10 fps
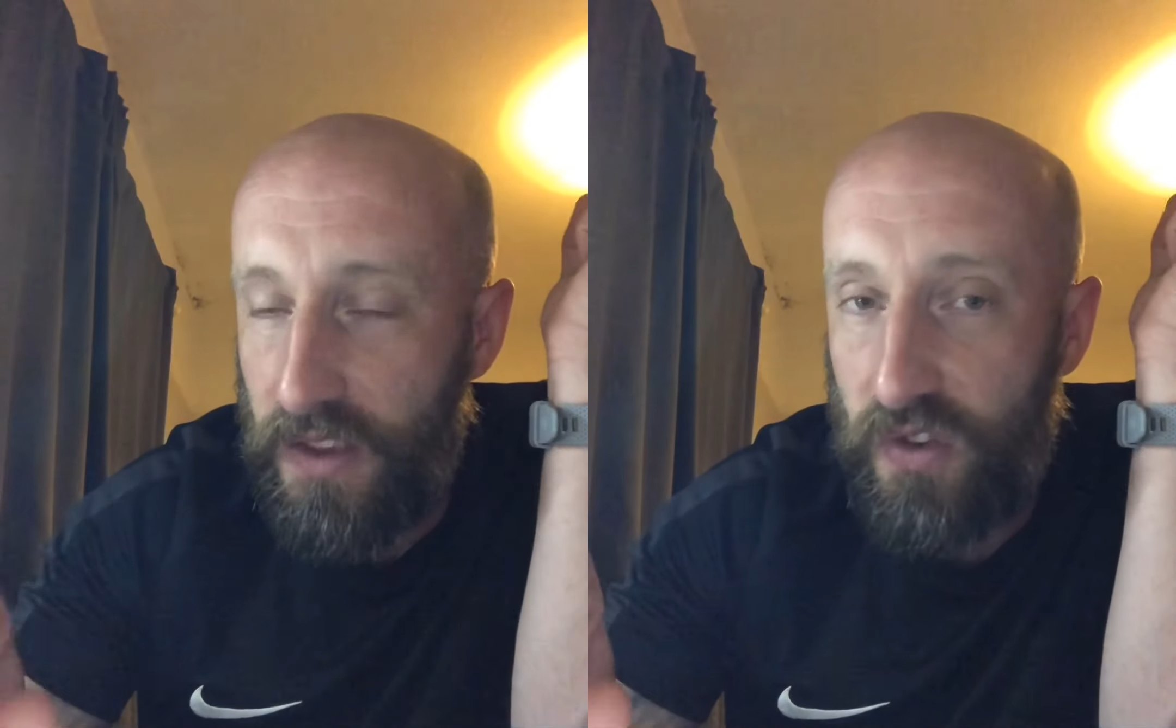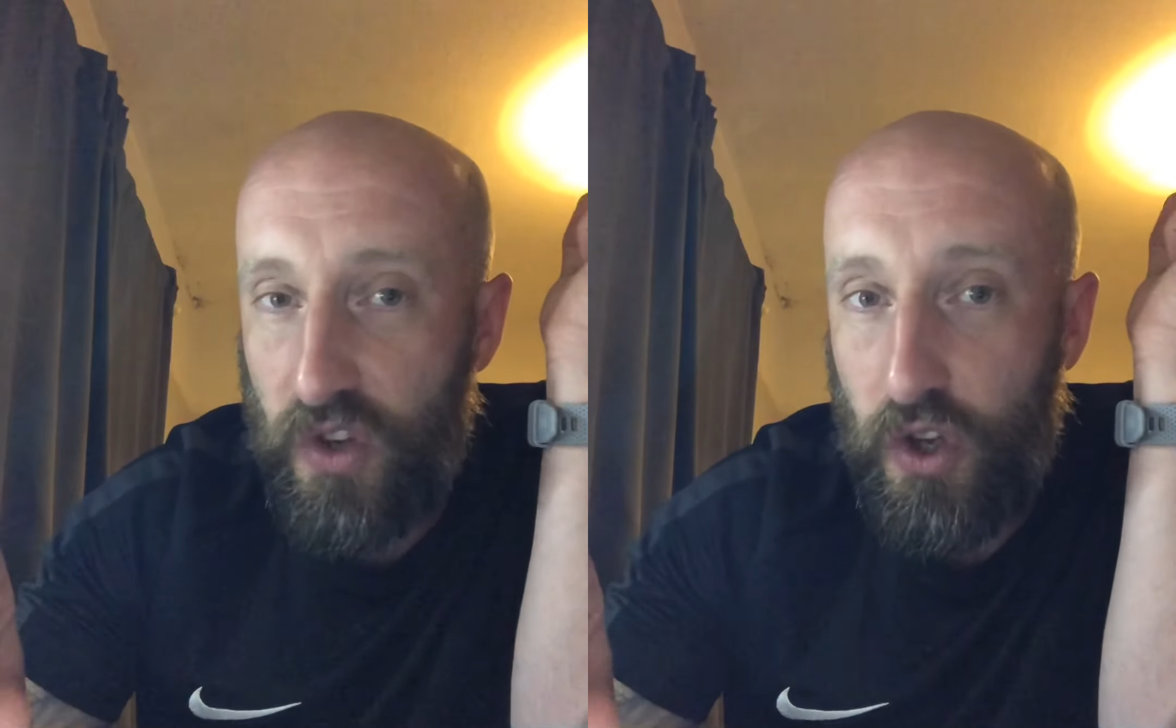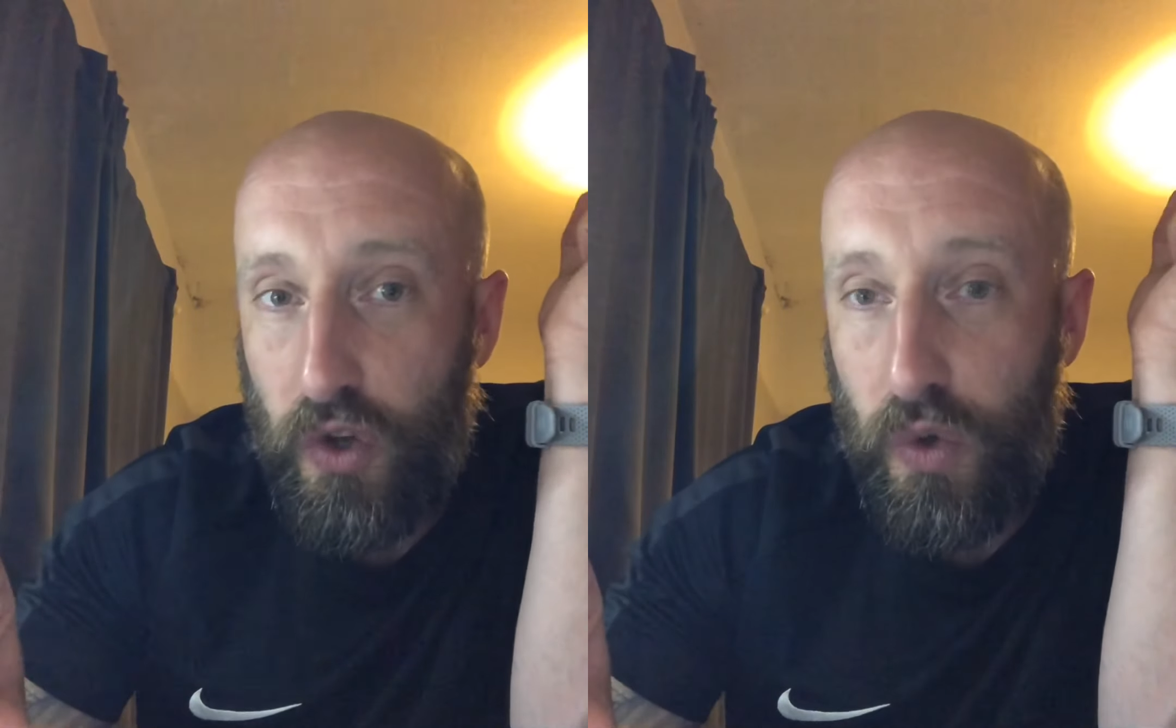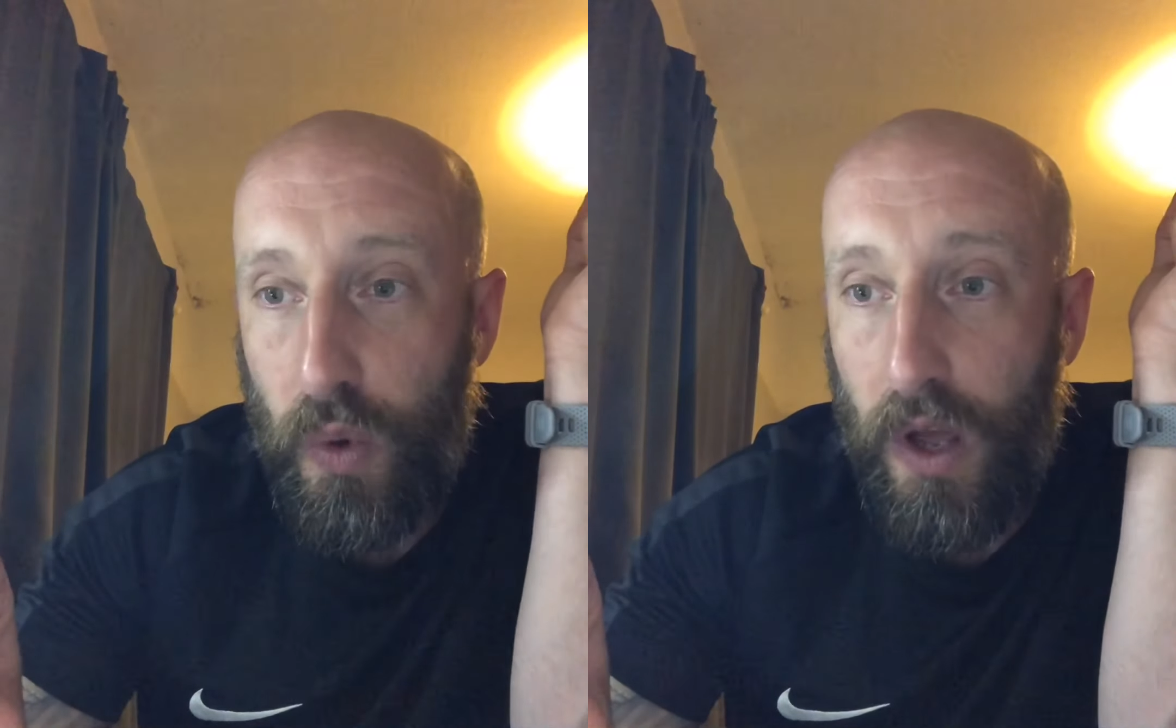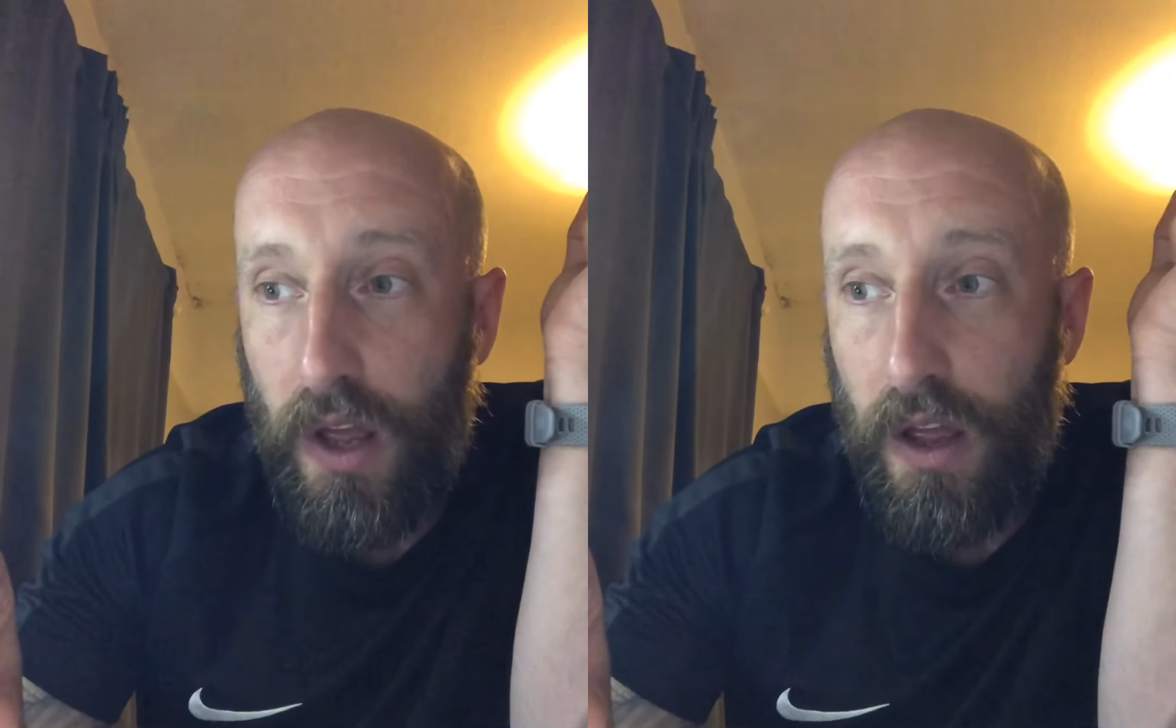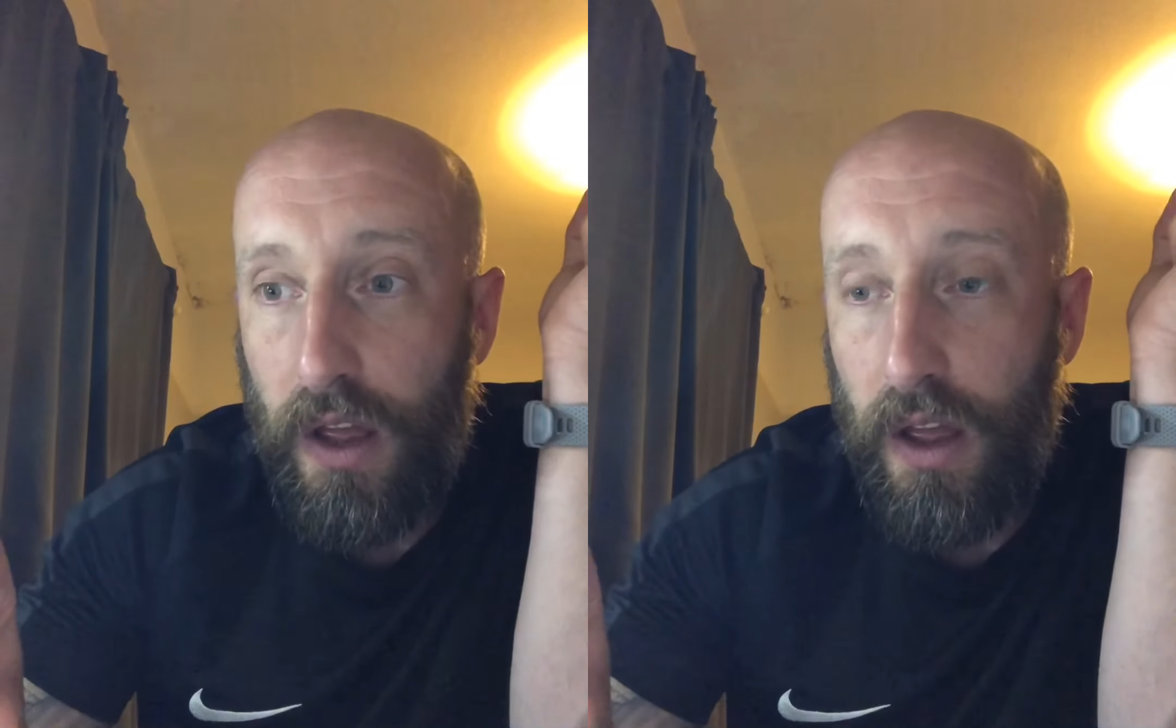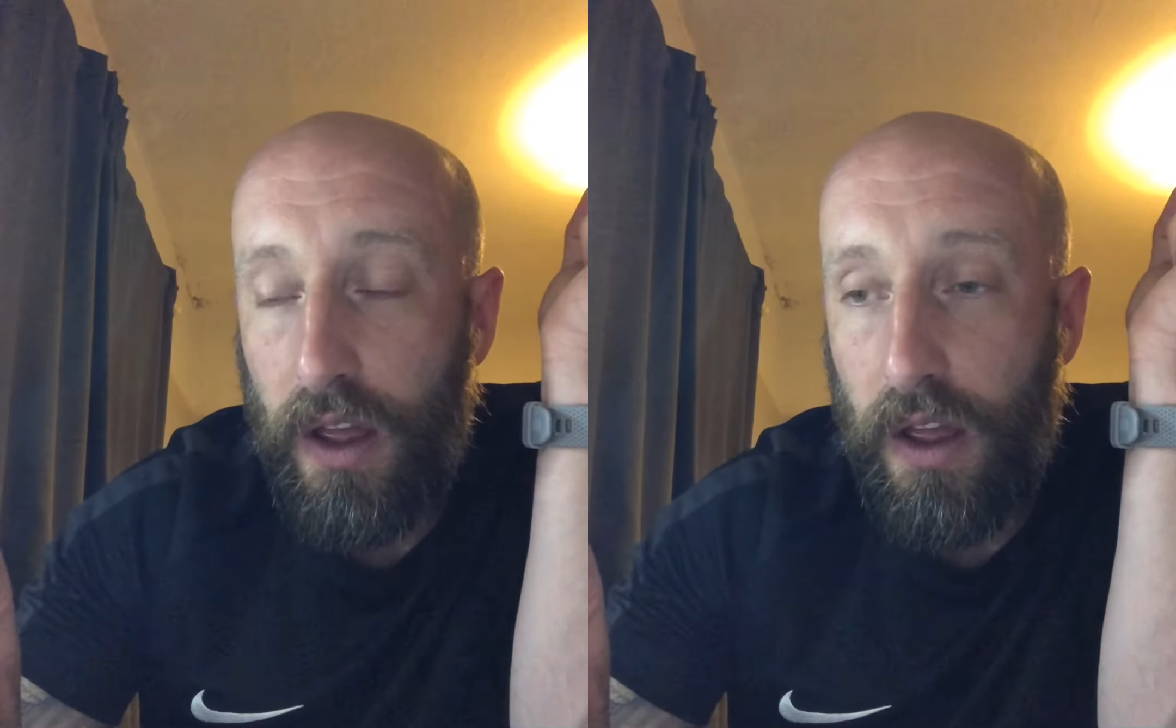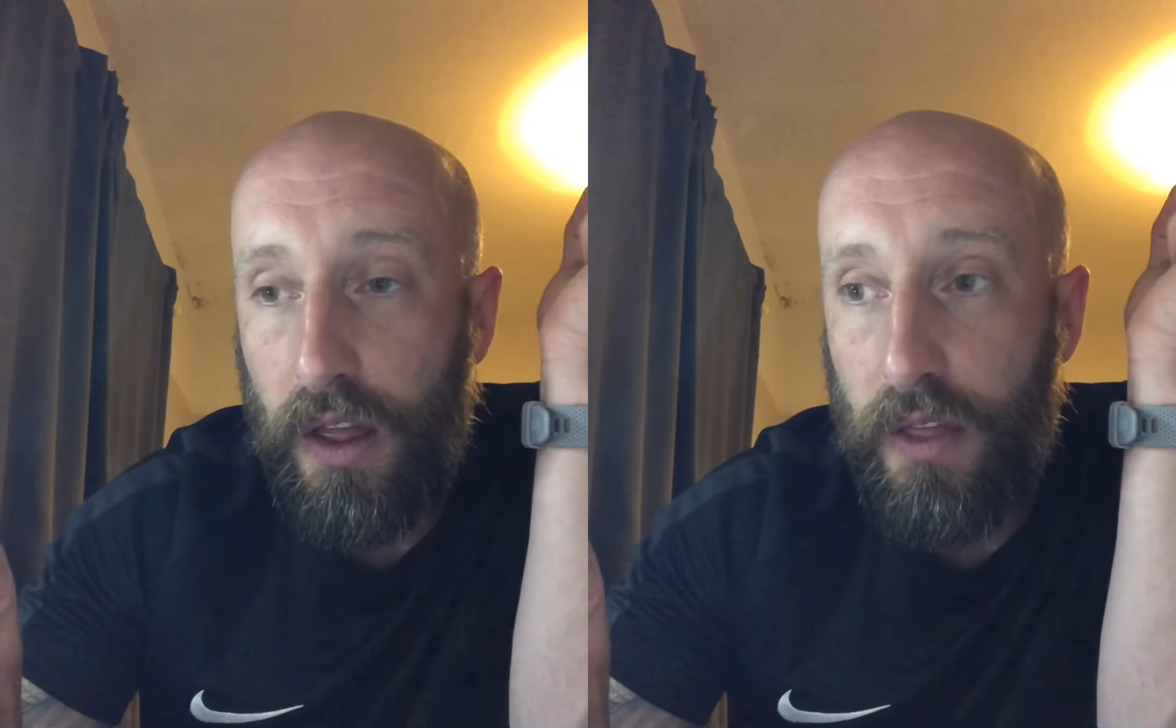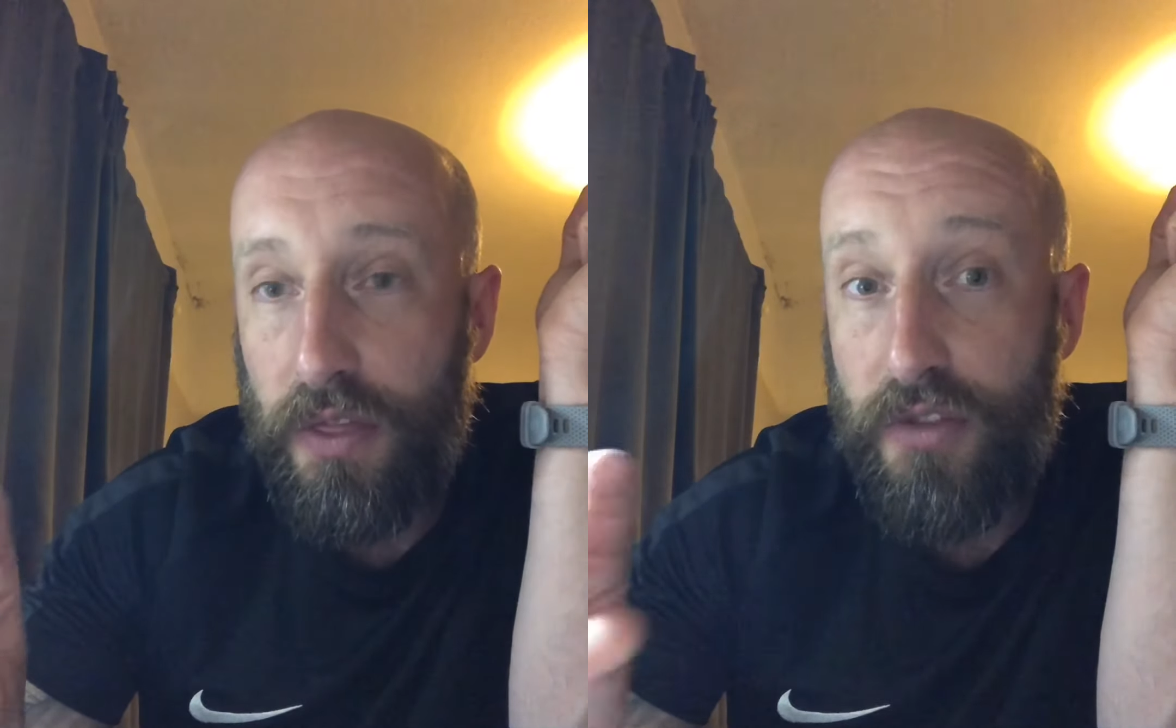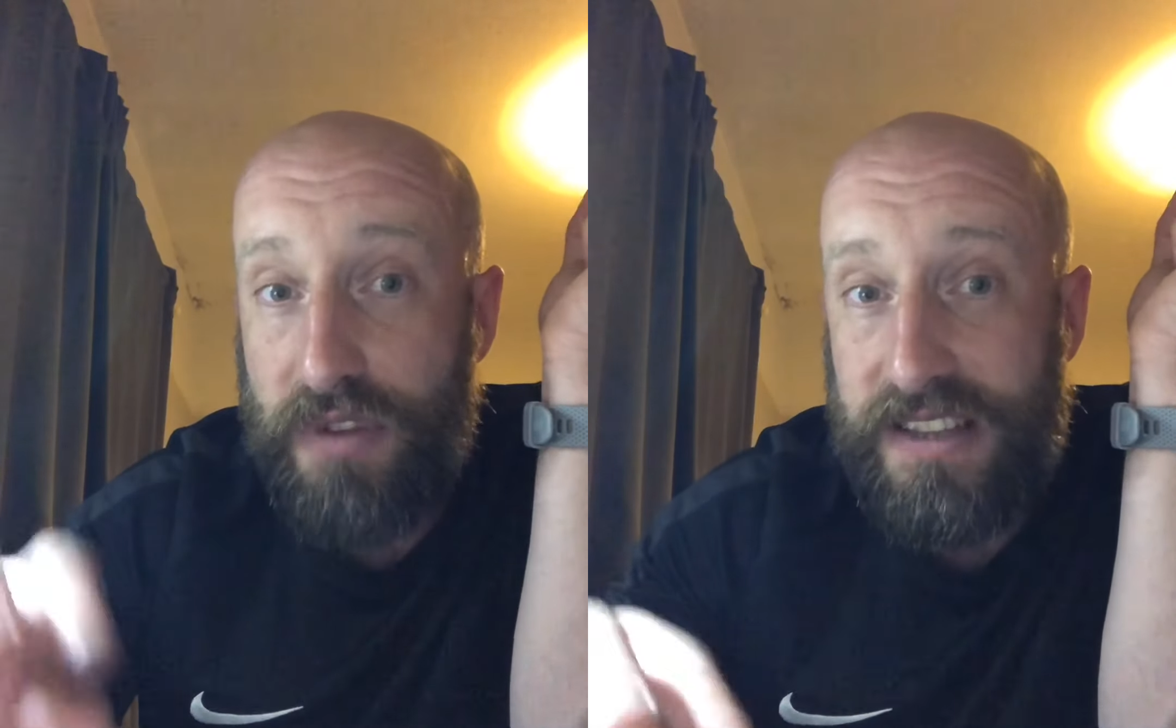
Do 3